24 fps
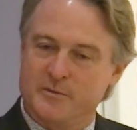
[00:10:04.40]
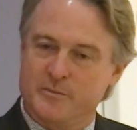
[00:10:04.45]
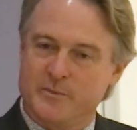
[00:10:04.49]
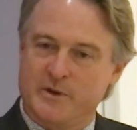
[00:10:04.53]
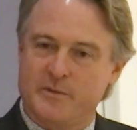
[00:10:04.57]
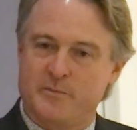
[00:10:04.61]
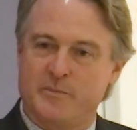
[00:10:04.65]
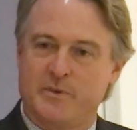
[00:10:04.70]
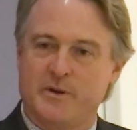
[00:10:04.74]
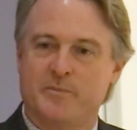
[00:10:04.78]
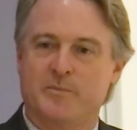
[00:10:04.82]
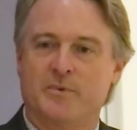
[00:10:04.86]
to
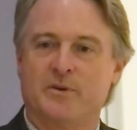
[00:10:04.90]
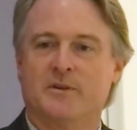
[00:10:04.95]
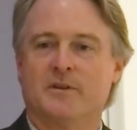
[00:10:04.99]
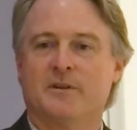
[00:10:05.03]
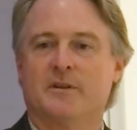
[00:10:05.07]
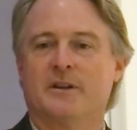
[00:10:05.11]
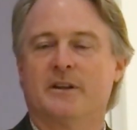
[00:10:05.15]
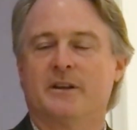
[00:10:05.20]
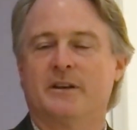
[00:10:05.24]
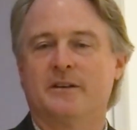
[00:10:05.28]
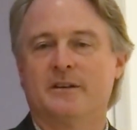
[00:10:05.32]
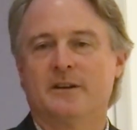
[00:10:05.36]
meet
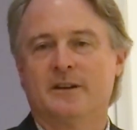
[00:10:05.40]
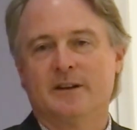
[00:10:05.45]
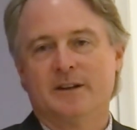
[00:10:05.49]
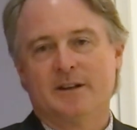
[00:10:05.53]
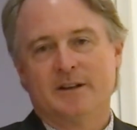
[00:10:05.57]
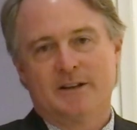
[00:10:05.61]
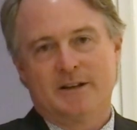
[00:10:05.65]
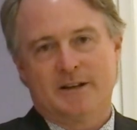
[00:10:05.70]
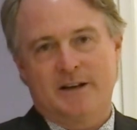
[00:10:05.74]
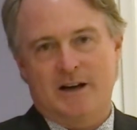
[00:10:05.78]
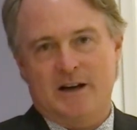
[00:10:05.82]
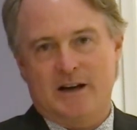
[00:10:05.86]
people and
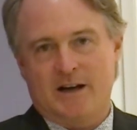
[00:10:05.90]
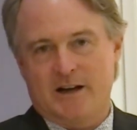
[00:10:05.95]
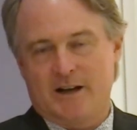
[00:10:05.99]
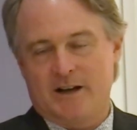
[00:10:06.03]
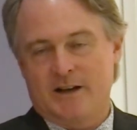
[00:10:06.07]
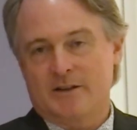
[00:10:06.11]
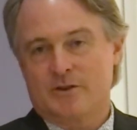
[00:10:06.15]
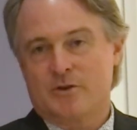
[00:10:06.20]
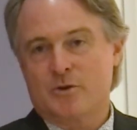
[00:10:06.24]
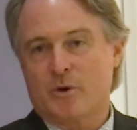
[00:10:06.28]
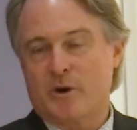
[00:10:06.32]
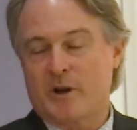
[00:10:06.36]

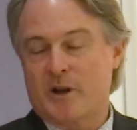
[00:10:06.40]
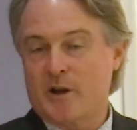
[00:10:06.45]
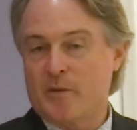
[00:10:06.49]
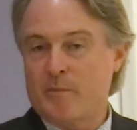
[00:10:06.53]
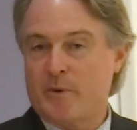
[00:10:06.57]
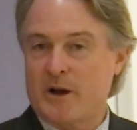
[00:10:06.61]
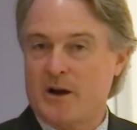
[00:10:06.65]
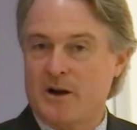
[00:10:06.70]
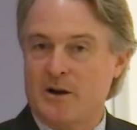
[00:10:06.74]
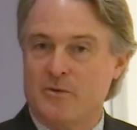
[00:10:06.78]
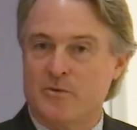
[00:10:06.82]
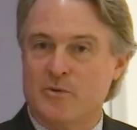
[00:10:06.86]
talking
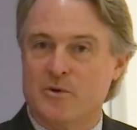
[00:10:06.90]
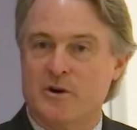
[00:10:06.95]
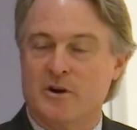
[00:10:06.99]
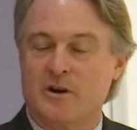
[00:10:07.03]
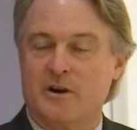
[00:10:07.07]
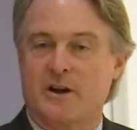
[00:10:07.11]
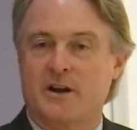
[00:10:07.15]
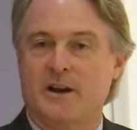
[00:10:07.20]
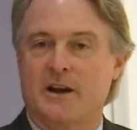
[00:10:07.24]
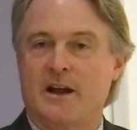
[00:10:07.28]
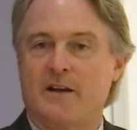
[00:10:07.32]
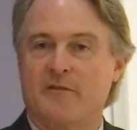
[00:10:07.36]
about our
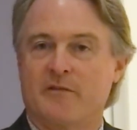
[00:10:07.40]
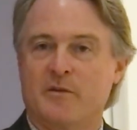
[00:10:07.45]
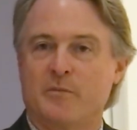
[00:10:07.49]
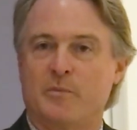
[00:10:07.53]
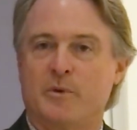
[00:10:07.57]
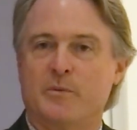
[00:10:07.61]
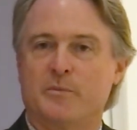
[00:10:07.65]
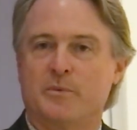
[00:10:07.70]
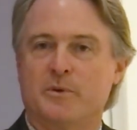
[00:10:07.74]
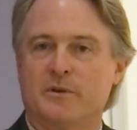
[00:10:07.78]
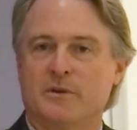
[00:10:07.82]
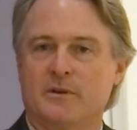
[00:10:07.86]
work and having
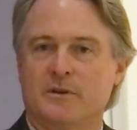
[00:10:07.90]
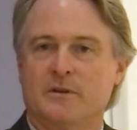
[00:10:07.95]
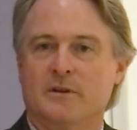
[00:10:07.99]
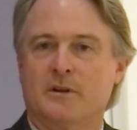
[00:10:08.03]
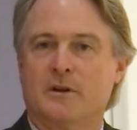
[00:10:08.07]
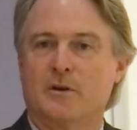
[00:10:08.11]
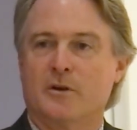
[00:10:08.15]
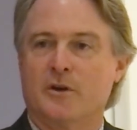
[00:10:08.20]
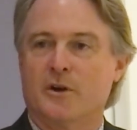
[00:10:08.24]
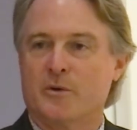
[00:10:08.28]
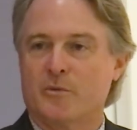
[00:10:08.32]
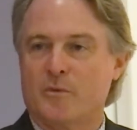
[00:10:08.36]
people
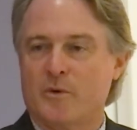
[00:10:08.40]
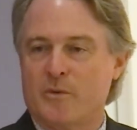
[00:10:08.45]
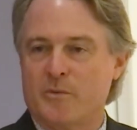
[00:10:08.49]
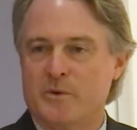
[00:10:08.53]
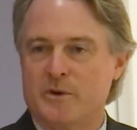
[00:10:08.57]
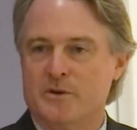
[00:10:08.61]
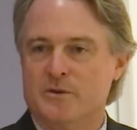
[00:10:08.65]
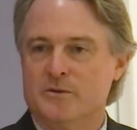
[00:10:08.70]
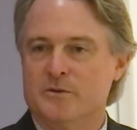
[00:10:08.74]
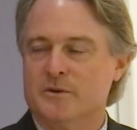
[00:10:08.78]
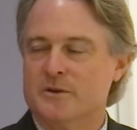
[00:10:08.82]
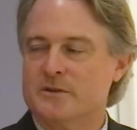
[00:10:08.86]
learn what we
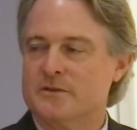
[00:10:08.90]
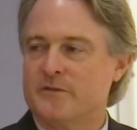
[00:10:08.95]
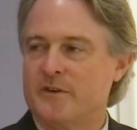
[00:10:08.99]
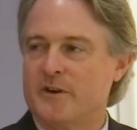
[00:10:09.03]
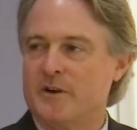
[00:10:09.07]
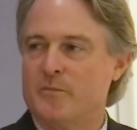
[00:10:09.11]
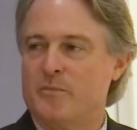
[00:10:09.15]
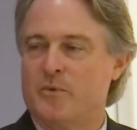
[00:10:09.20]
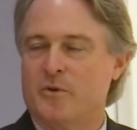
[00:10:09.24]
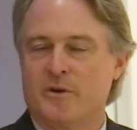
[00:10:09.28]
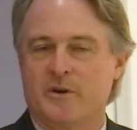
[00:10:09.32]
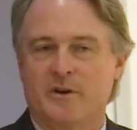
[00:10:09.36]
do. It's very
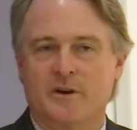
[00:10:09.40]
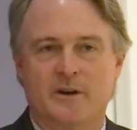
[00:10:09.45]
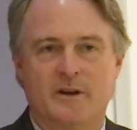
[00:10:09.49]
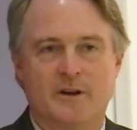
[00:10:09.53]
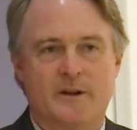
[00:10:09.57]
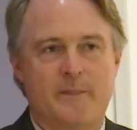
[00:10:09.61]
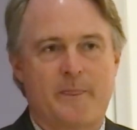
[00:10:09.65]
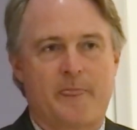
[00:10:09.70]
important.